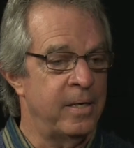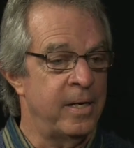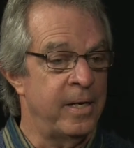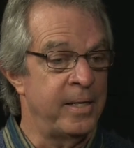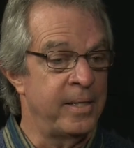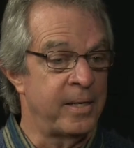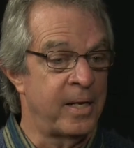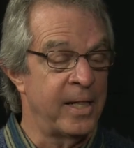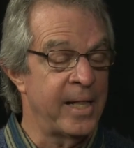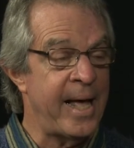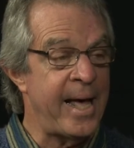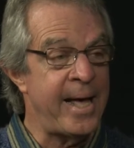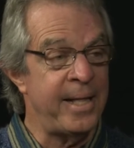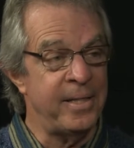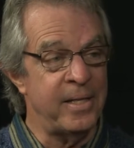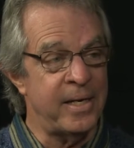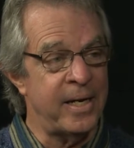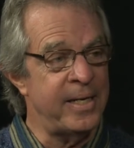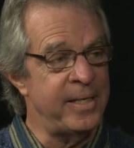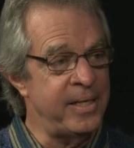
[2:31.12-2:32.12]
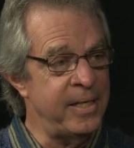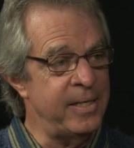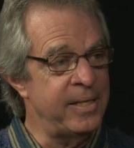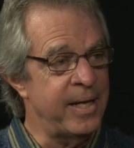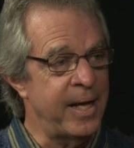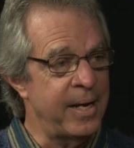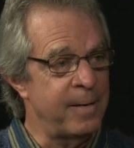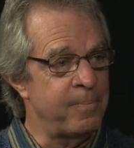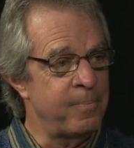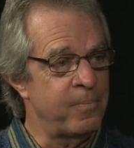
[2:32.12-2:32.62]
And glad that I did
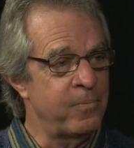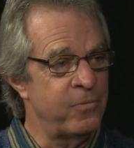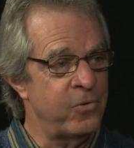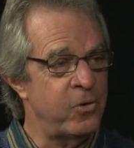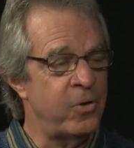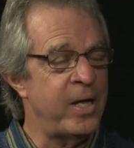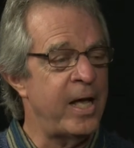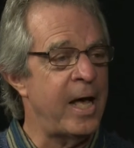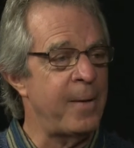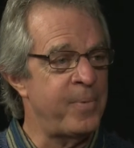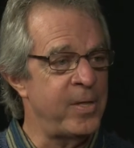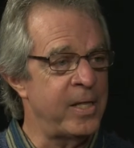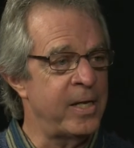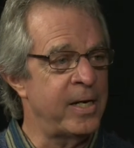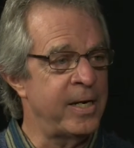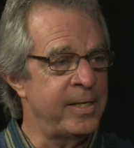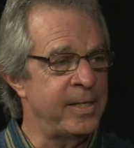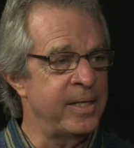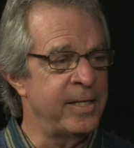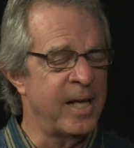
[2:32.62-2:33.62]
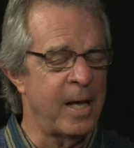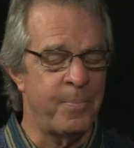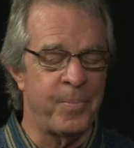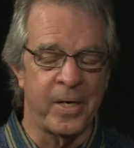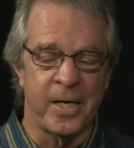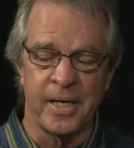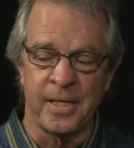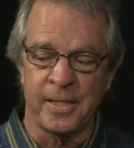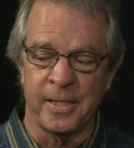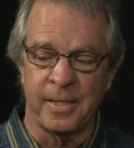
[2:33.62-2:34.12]
that, very happy that I did that,
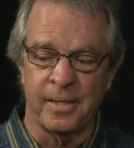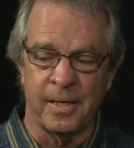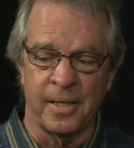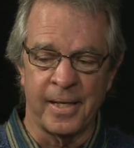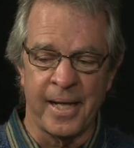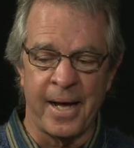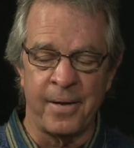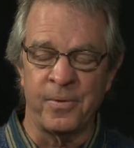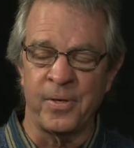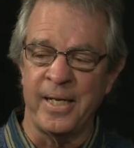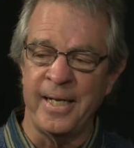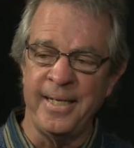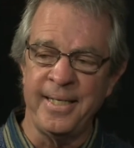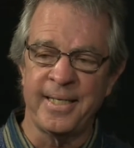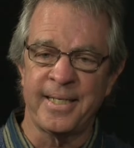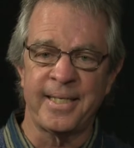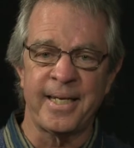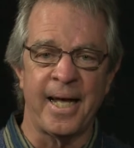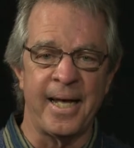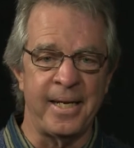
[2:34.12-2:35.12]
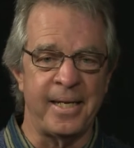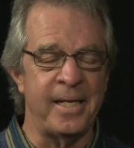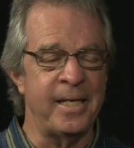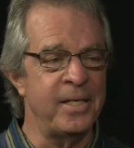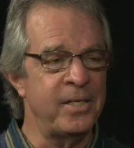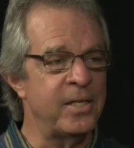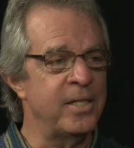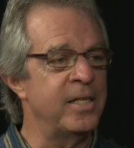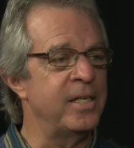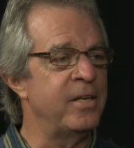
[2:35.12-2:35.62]
because it allowed an insight
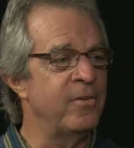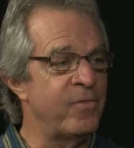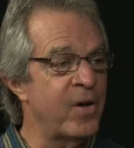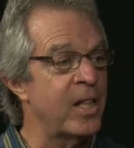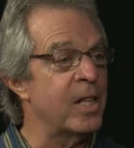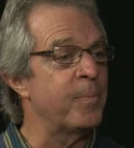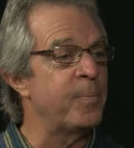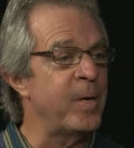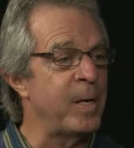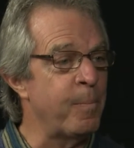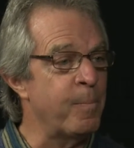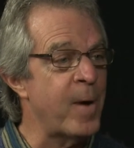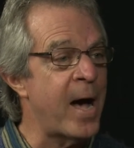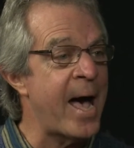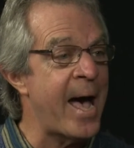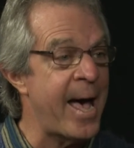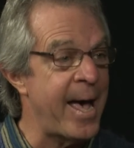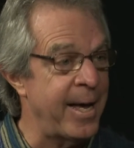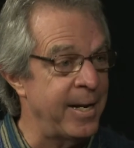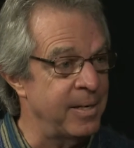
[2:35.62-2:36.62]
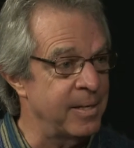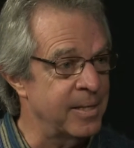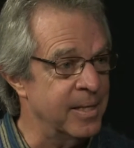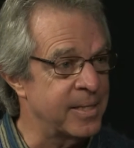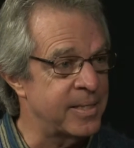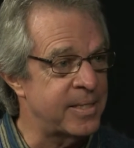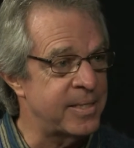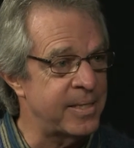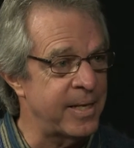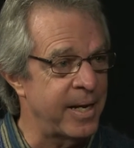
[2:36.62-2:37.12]
into the developing mind,
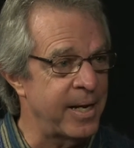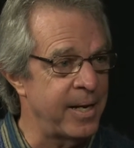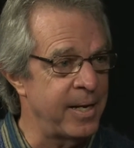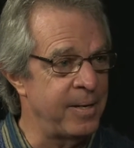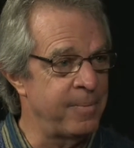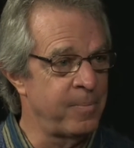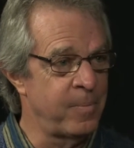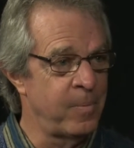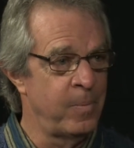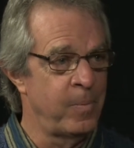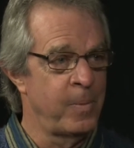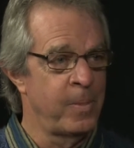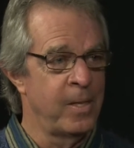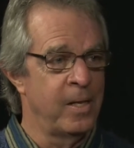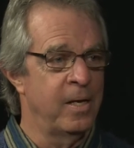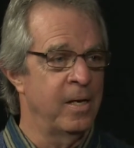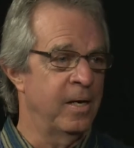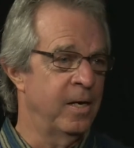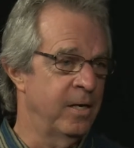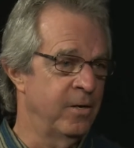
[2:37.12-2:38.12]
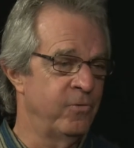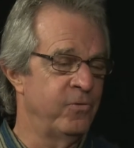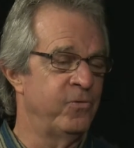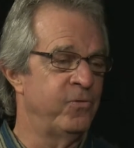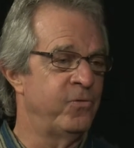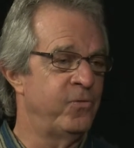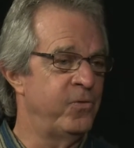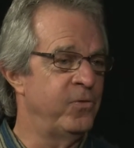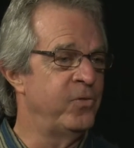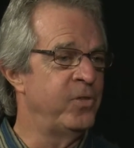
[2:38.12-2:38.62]
let's say, of
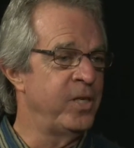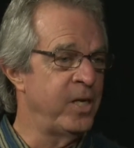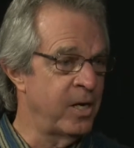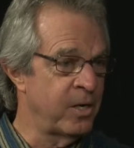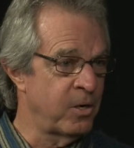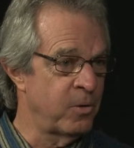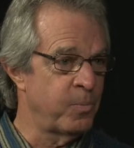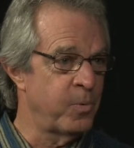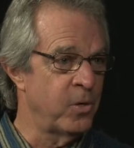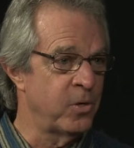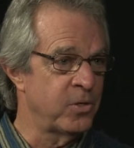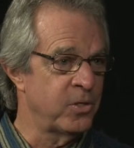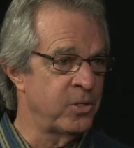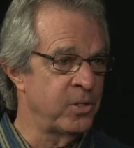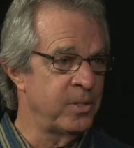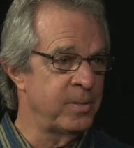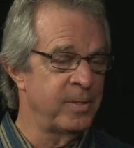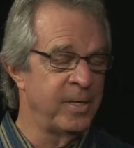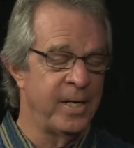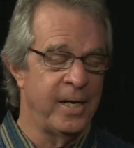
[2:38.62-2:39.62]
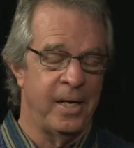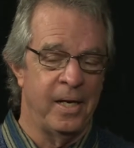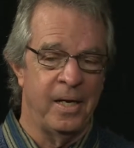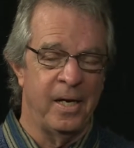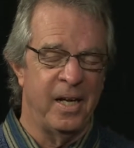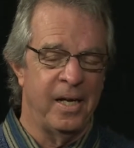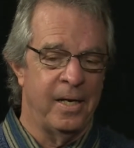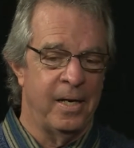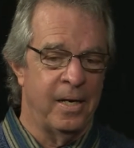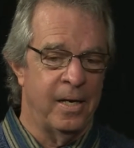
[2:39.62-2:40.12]
the younger person.
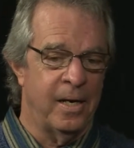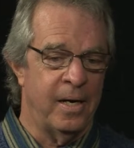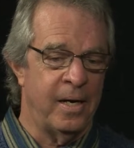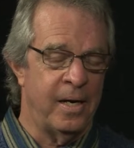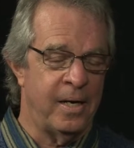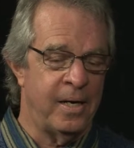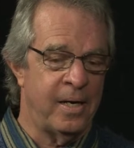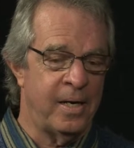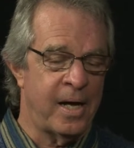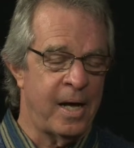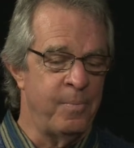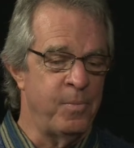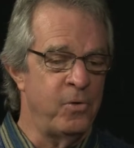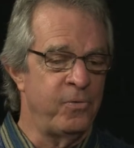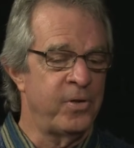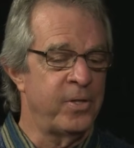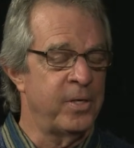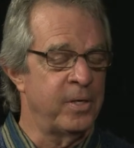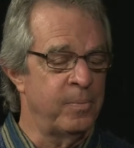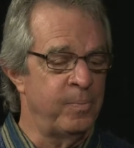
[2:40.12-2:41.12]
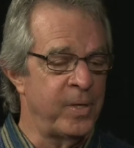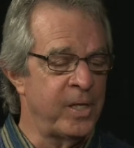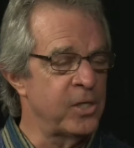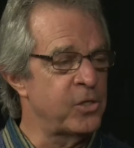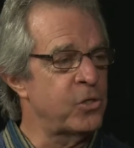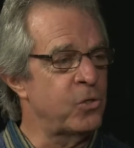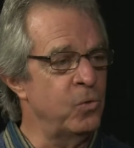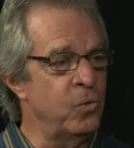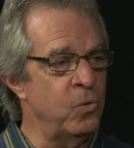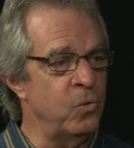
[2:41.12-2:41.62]
I moved to the middle
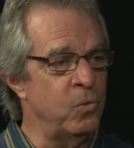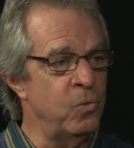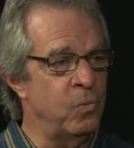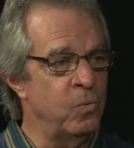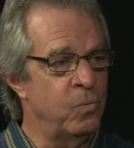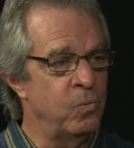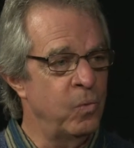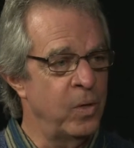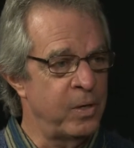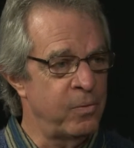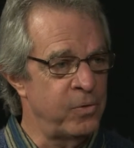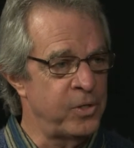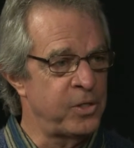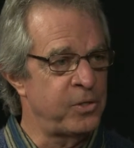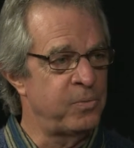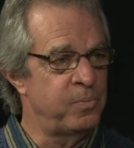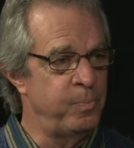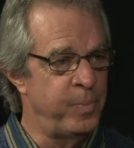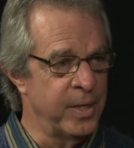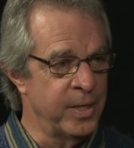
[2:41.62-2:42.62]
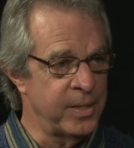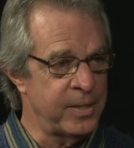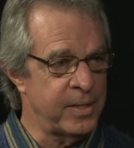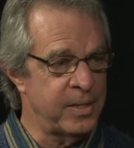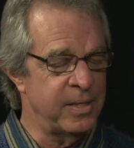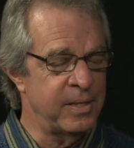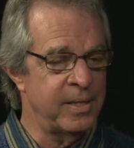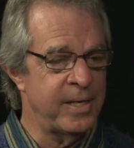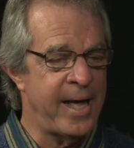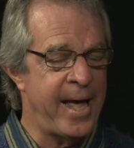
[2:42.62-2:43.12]
school when it was
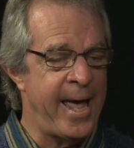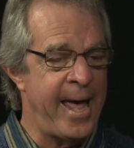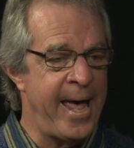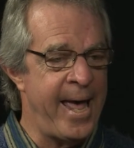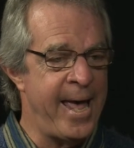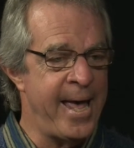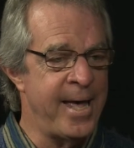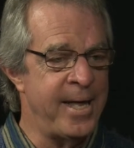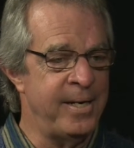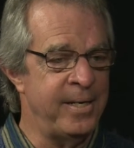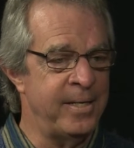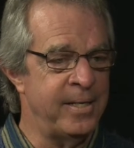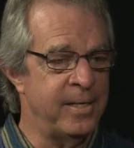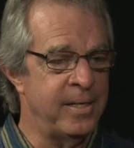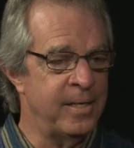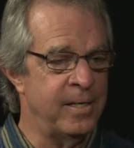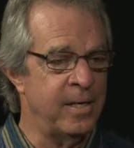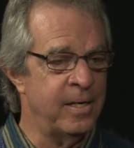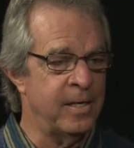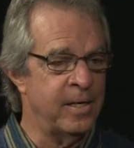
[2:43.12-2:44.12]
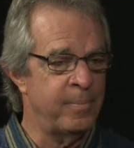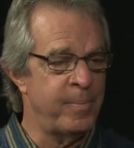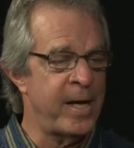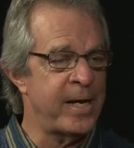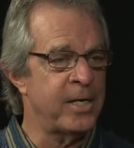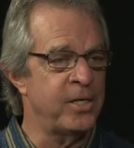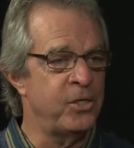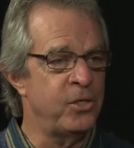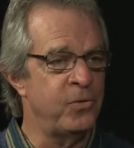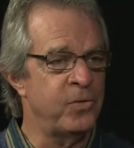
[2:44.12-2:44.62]
built, and
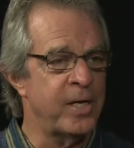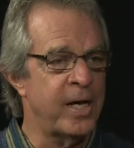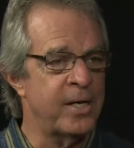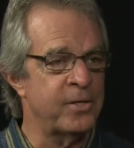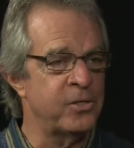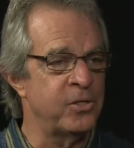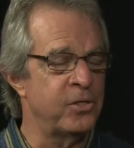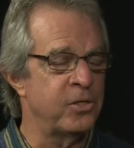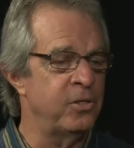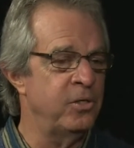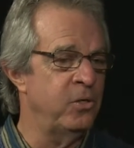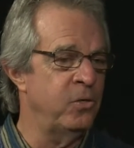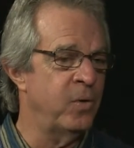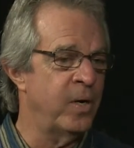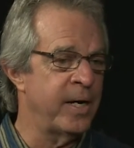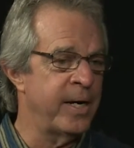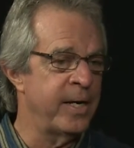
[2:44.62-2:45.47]
back in 2002,